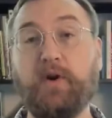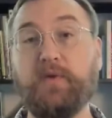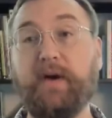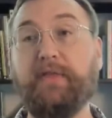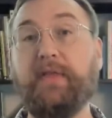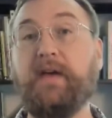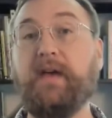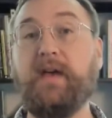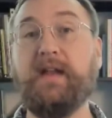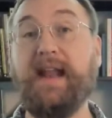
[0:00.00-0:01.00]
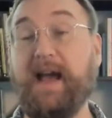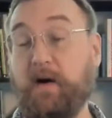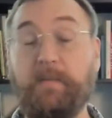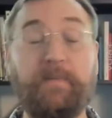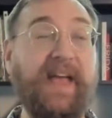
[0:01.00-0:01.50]
with
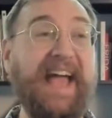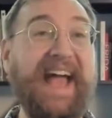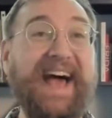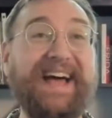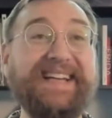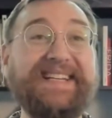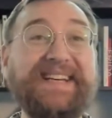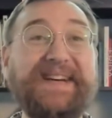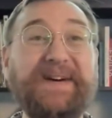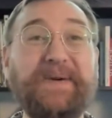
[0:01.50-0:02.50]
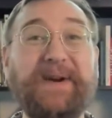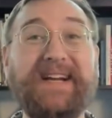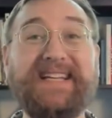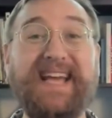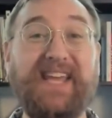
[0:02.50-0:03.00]
now, and we're going
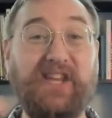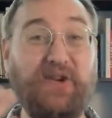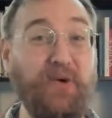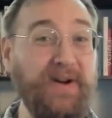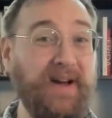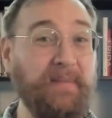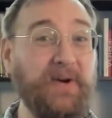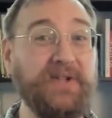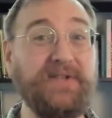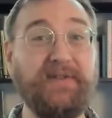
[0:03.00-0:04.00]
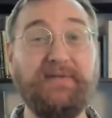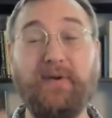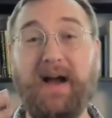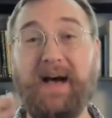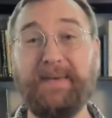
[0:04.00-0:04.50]
to take your numbers
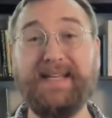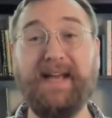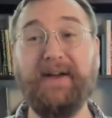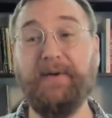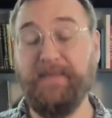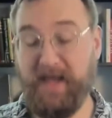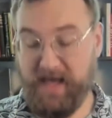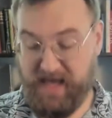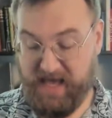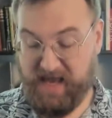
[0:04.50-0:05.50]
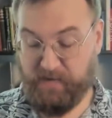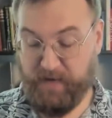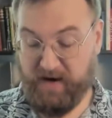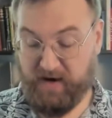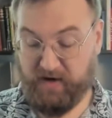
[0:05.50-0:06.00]
for Hot Potato, and
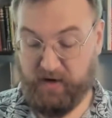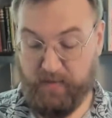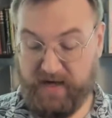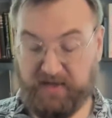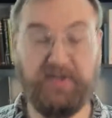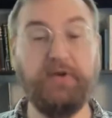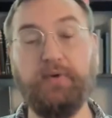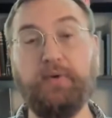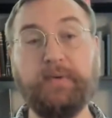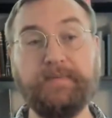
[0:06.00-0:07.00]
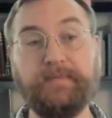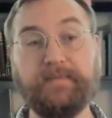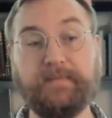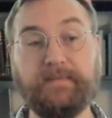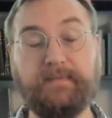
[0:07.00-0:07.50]
we are going to
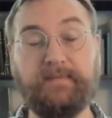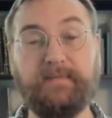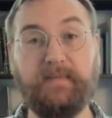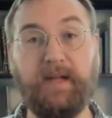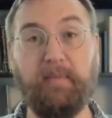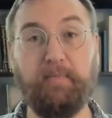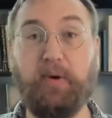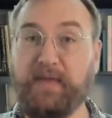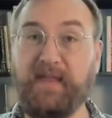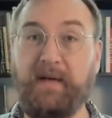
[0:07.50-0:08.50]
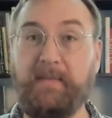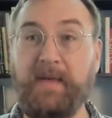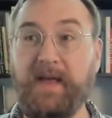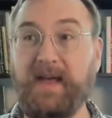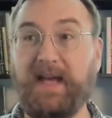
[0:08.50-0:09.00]
put them
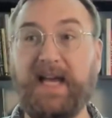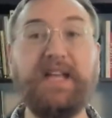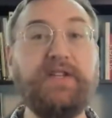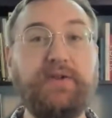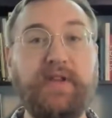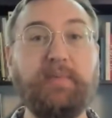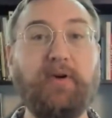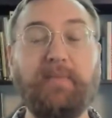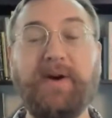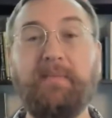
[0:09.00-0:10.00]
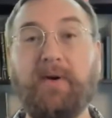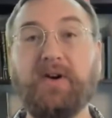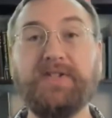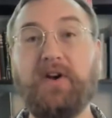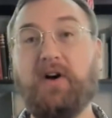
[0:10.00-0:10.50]
into the appropriate
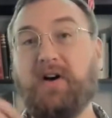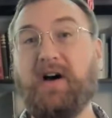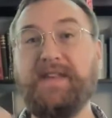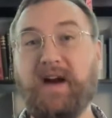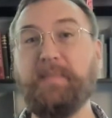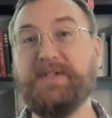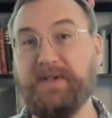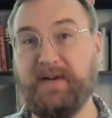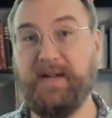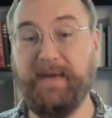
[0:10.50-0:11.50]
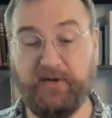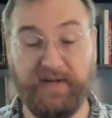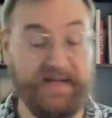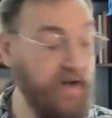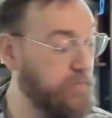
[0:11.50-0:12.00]
marks on the opportunity
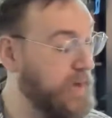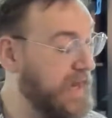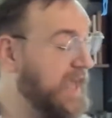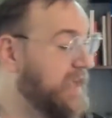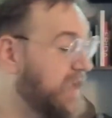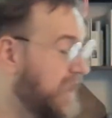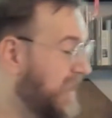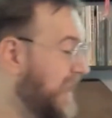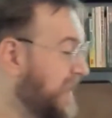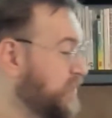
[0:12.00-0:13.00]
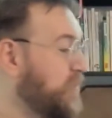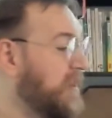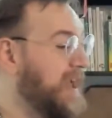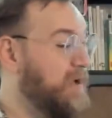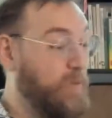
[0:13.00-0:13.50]
matrix. Now I've went ahead and
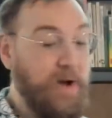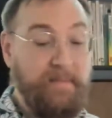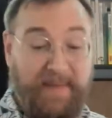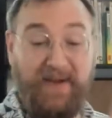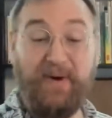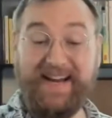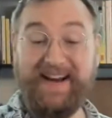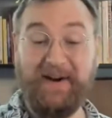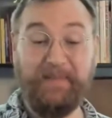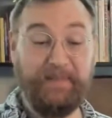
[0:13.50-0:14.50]
drawn out one big one here,